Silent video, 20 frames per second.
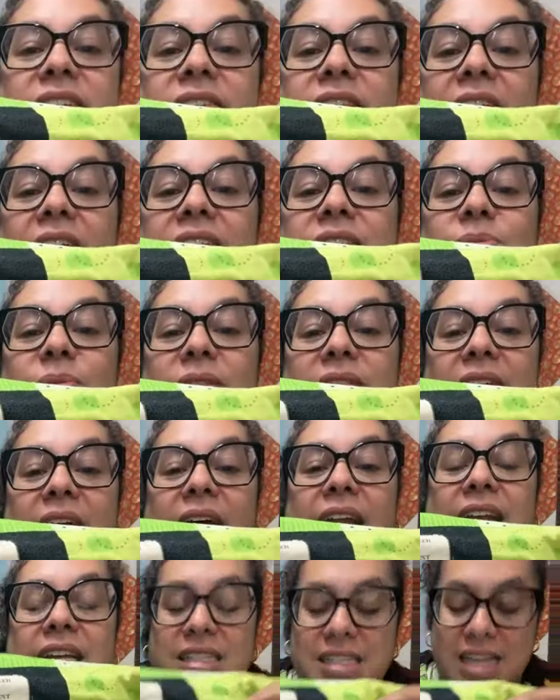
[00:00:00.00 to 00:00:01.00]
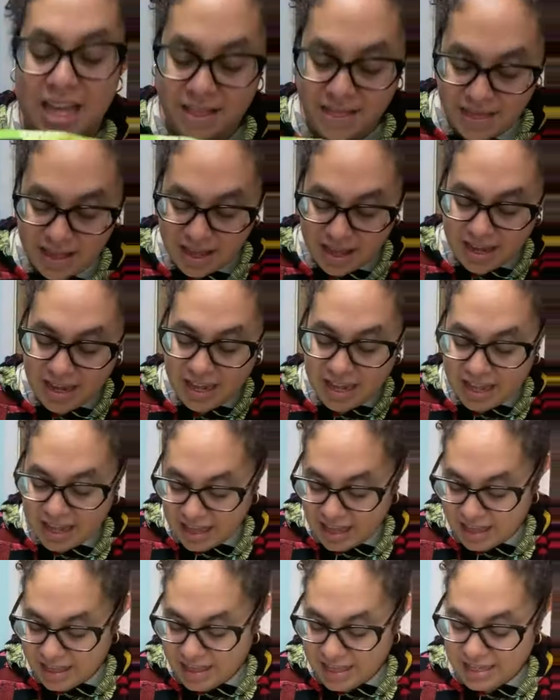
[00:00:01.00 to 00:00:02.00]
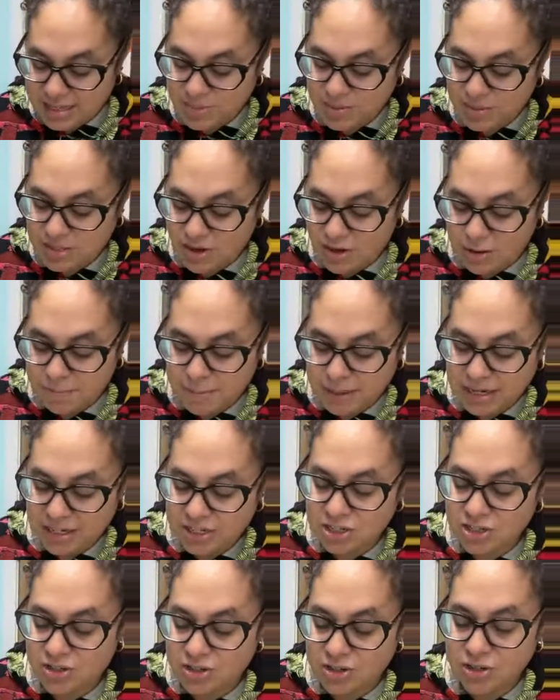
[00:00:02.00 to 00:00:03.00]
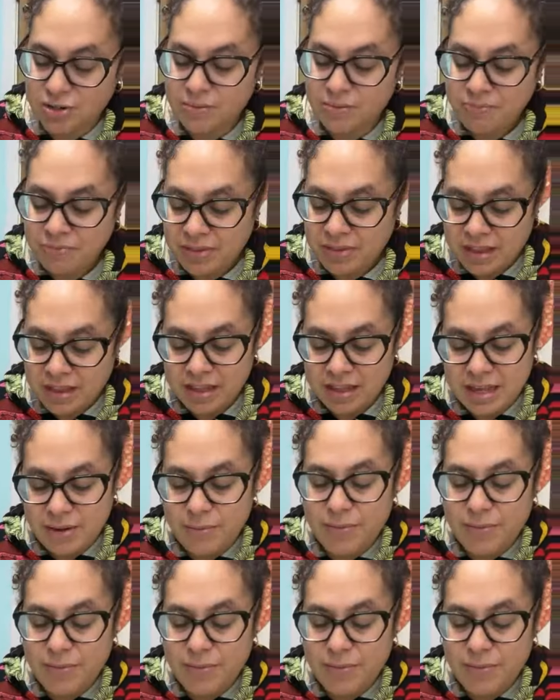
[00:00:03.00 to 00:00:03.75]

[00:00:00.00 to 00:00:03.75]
that's what that is. And then this was our picture that